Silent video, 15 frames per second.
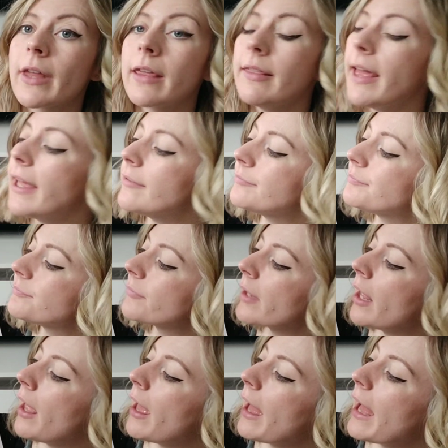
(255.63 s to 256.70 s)
Then,
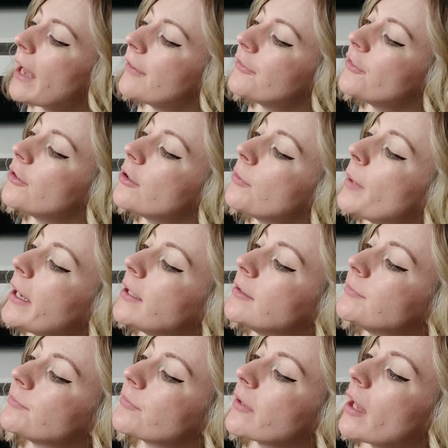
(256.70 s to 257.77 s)
after a
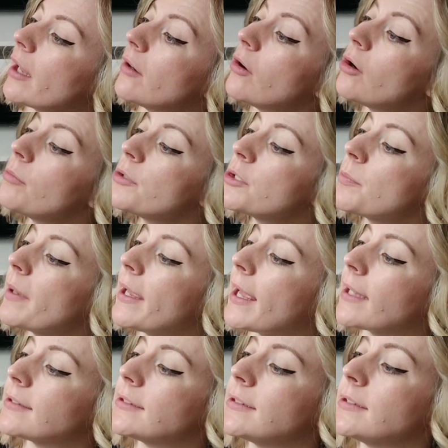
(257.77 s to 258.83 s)
while, and almost by
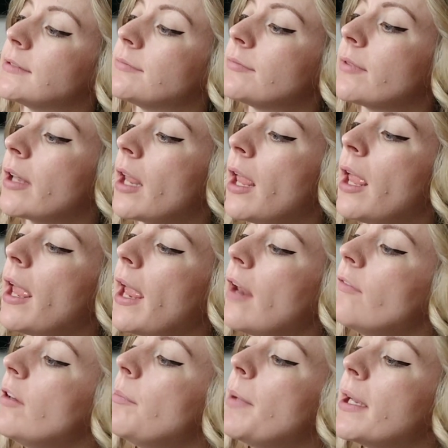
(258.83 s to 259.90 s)
accident,
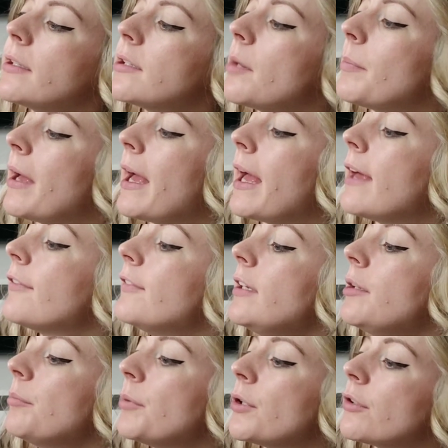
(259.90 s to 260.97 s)
Henry picked up a
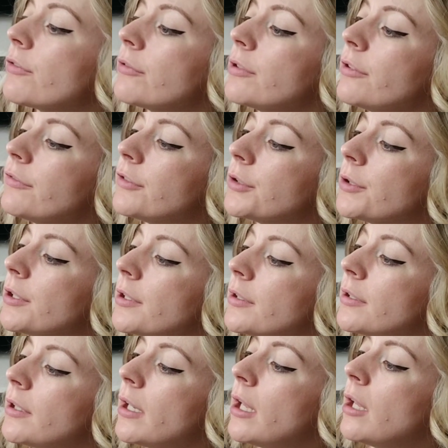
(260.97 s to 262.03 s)
half-eaten book from the floor,
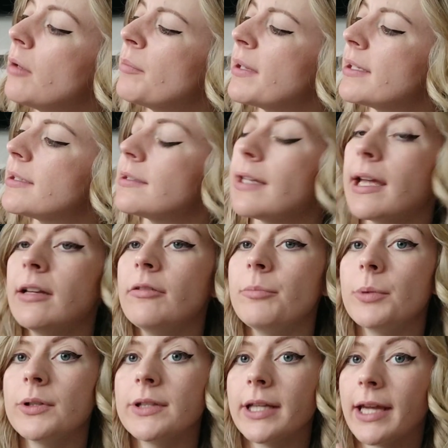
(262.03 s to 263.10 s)
but instead
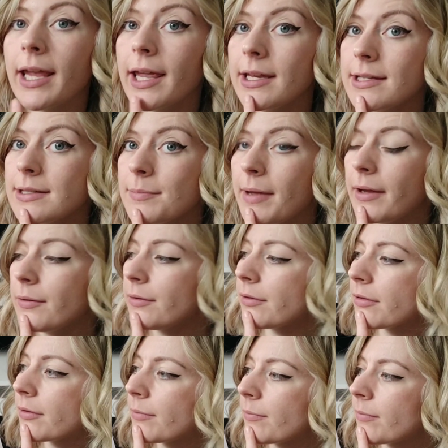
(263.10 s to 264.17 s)
of putting it in his
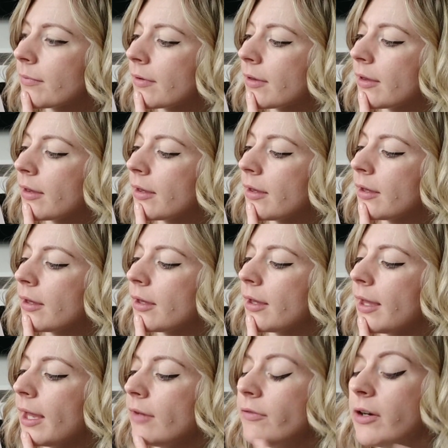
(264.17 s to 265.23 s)
mouth,
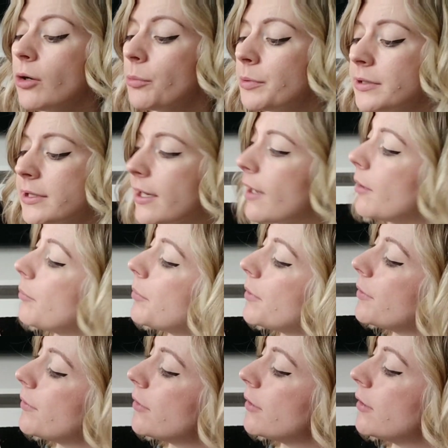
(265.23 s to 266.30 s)
Henry opened it up
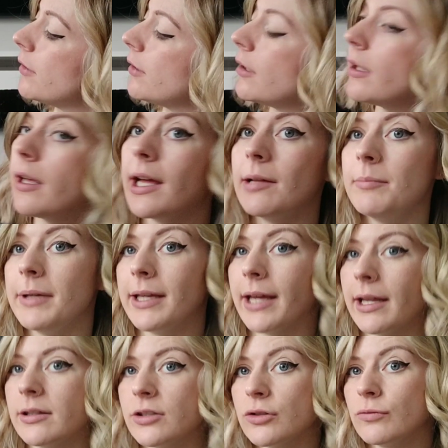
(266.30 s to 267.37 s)
and
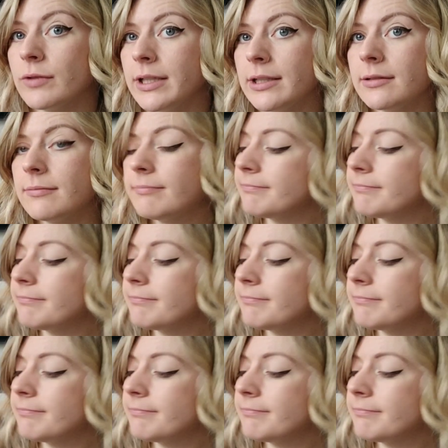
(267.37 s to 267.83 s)
began to read.